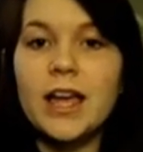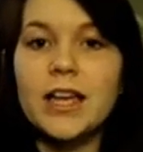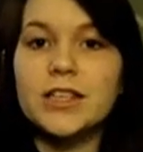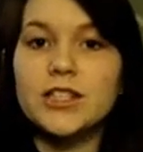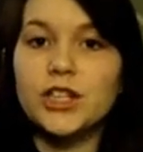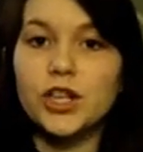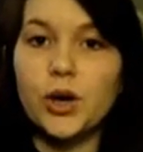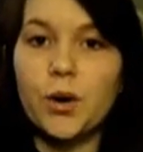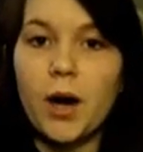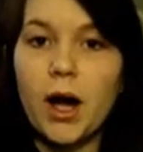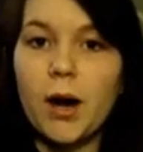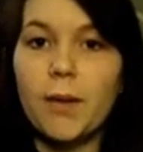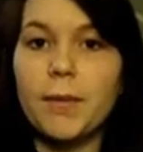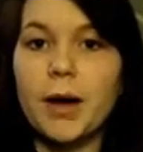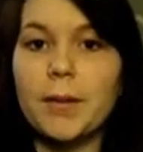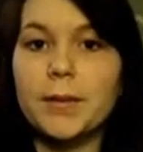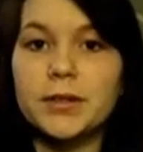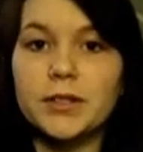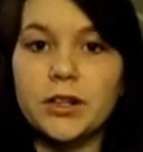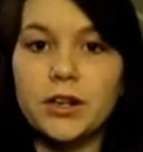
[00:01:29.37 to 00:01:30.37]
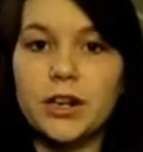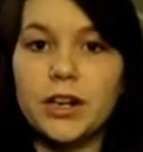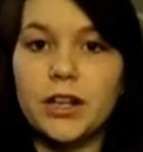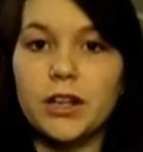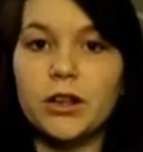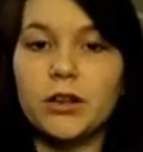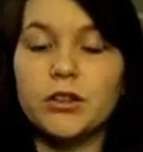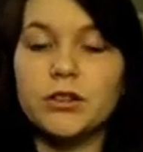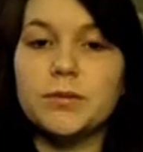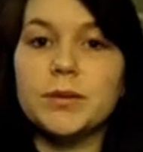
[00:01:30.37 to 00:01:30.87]
is to go out in my
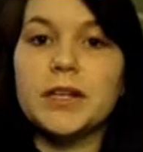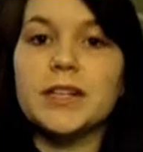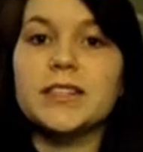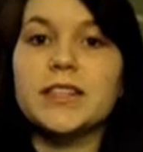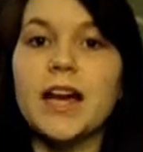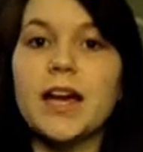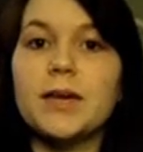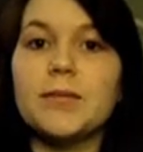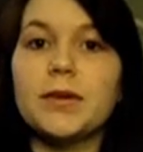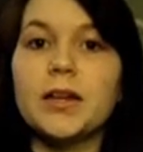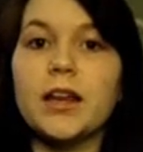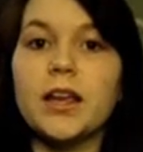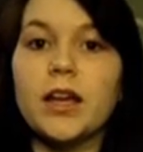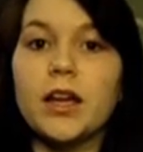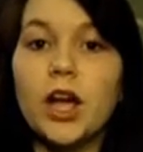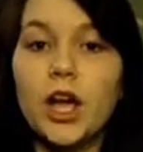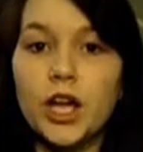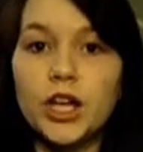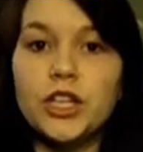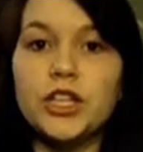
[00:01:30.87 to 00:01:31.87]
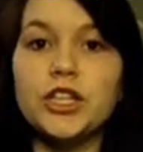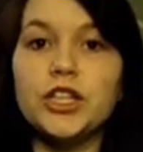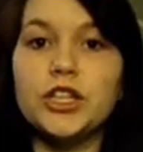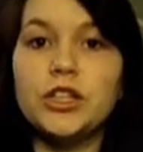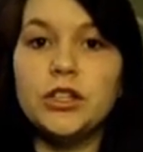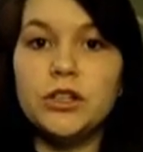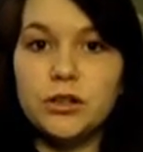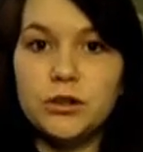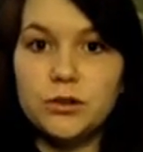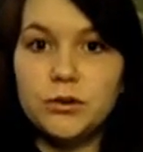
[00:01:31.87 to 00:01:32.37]
maternity clothes because I'm getting
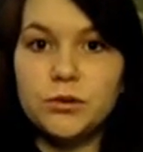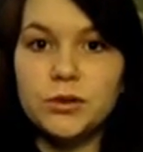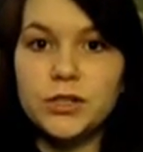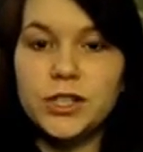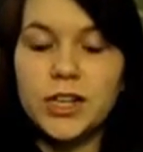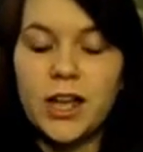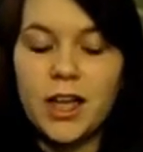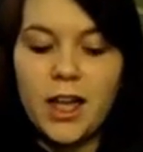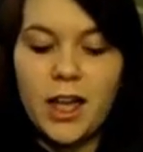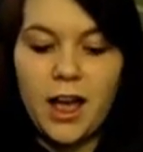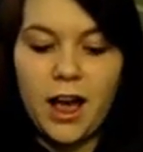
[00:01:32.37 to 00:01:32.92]
huge.